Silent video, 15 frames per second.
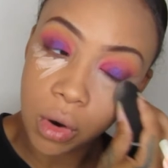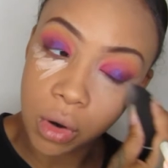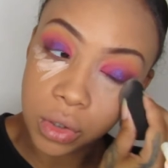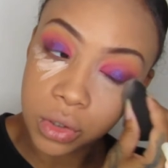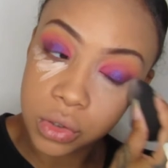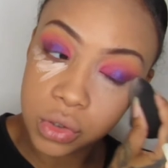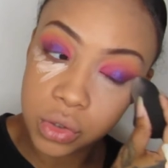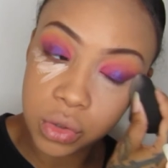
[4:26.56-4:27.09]

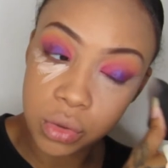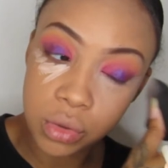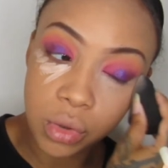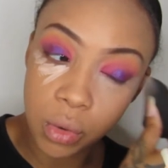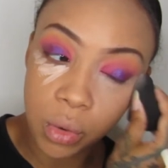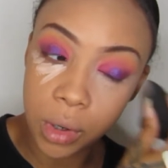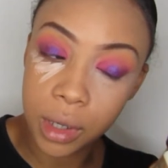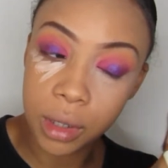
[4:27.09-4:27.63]
on to the
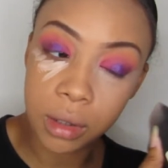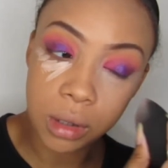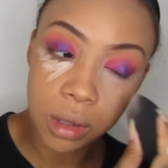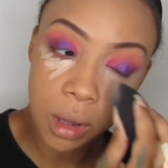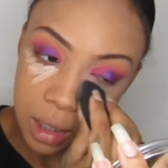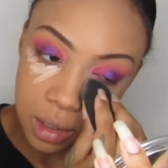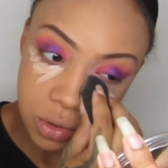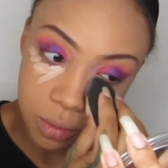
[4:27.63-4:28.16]

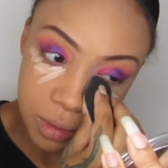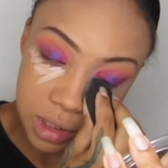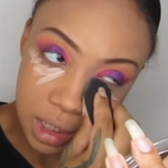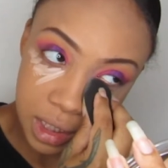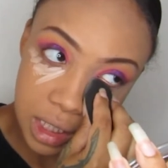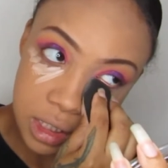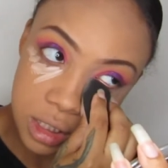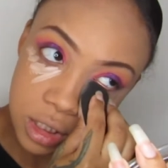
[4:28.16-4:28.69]
oil. It's almost
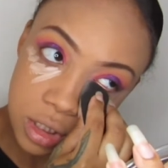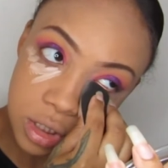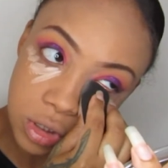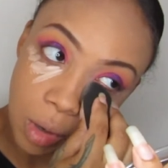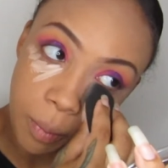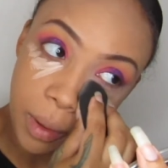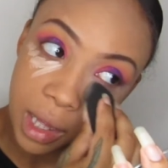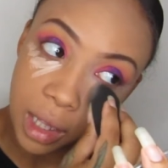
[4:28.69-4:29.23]
like it's
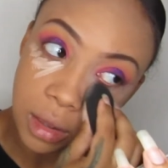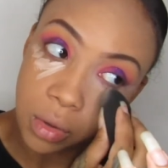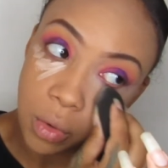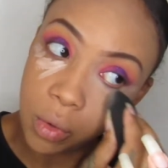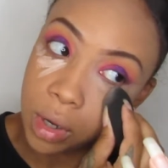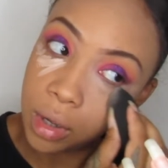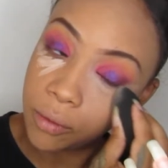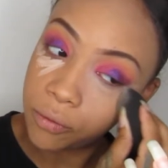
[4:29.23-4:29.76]
stopping the
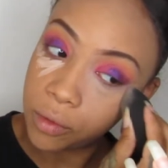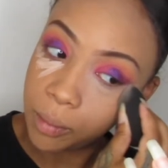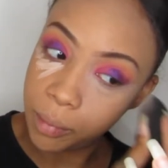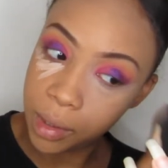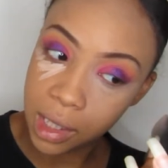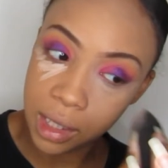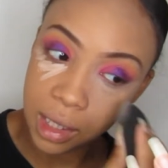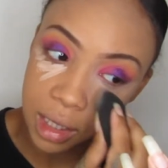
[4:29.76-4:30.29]
oil from
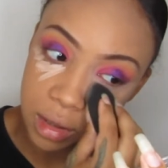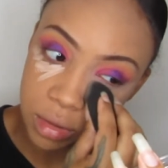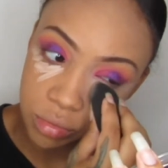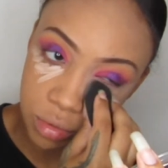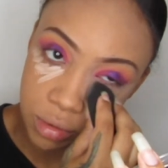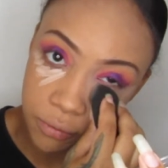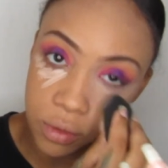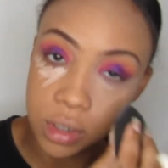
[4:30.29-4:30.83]
peeking
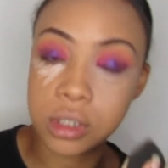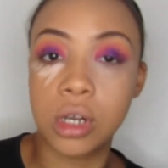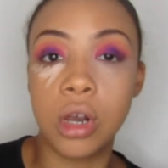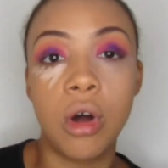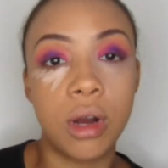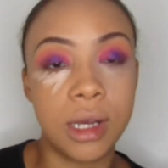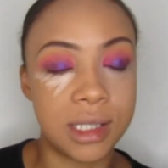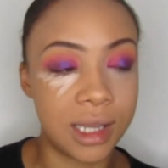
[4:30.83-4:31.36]
through for as
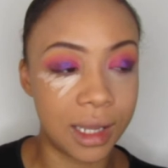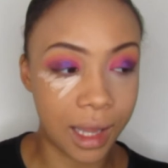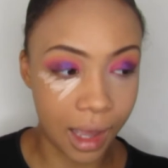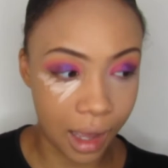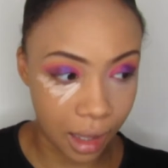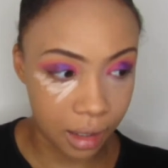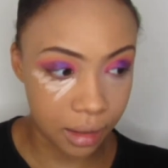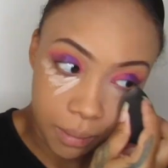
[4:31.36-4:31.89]
long as it
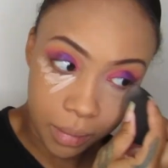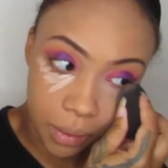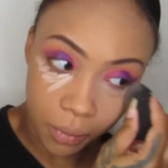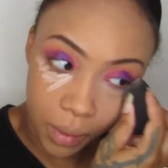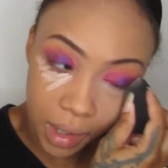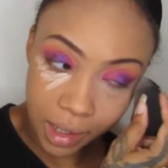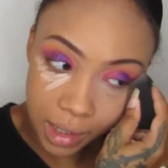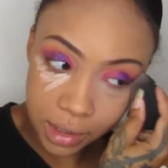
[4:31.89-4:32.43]
can. But
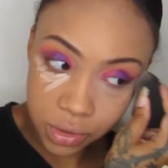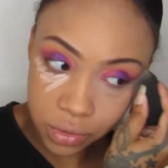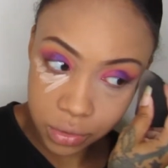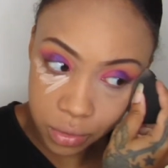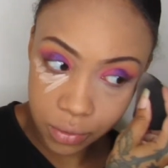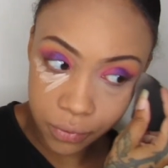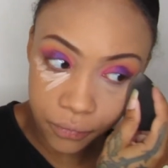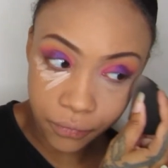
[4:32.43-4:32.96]
when I
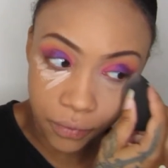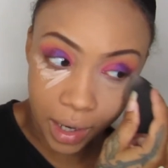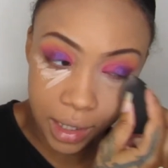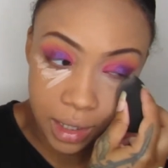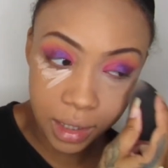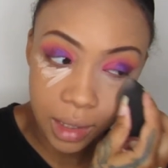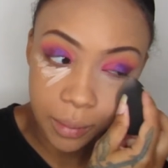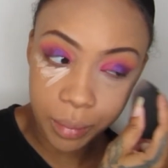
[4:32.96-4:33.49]
do
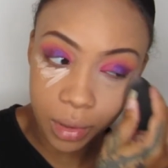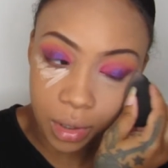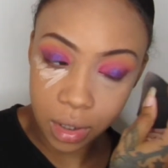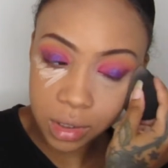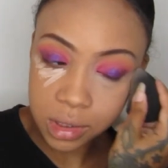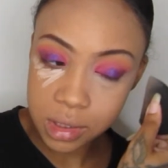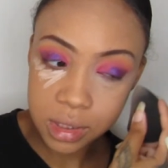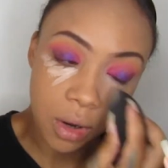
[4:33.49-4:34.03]
finally
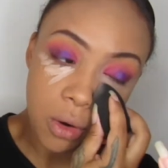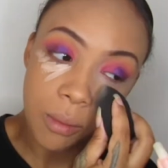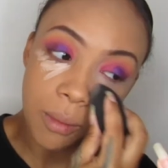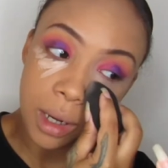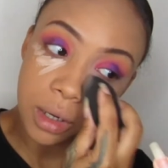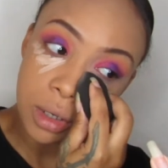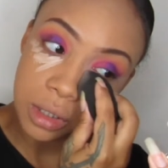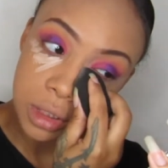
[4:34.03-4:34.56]
blot, oh
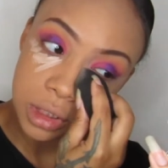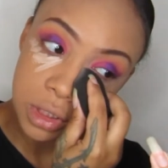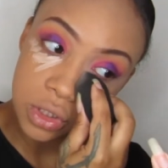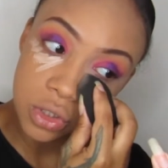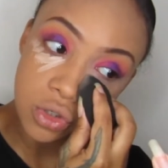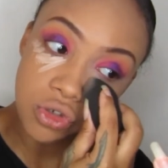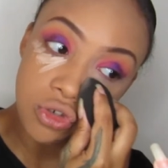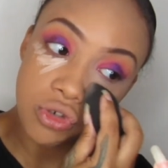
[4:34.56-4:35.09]
my gosh,
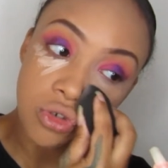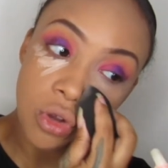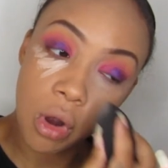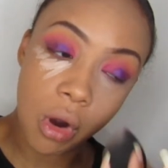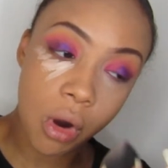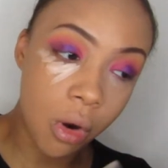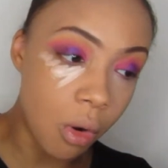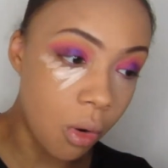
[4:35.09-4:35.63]

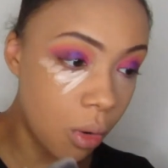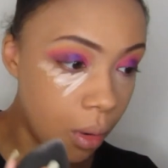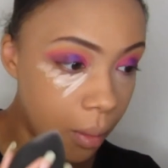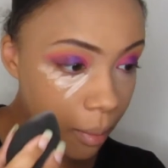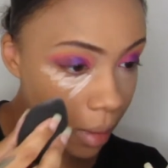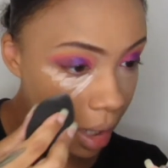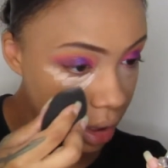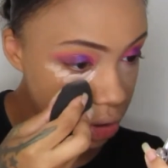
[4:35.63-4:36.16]
so
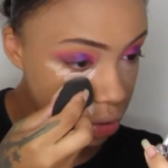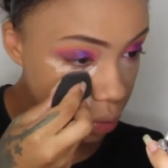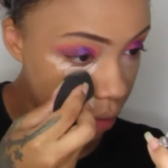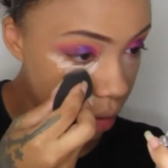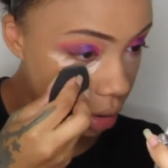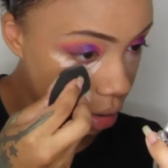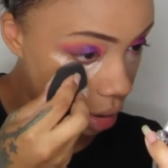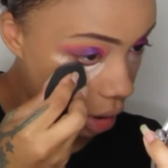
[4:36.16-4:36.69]
much
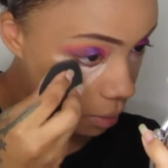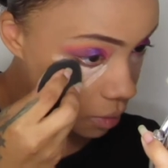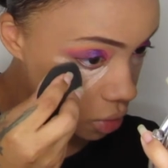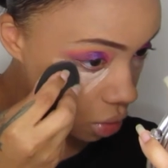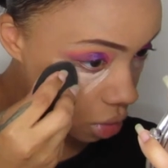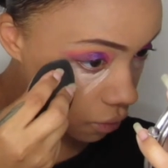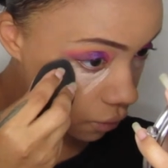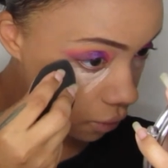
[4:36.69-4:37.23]
oil comes
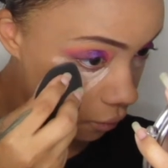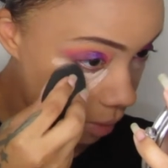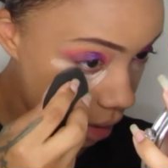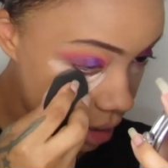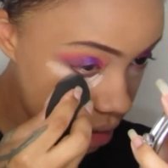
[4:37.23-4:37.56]
off of my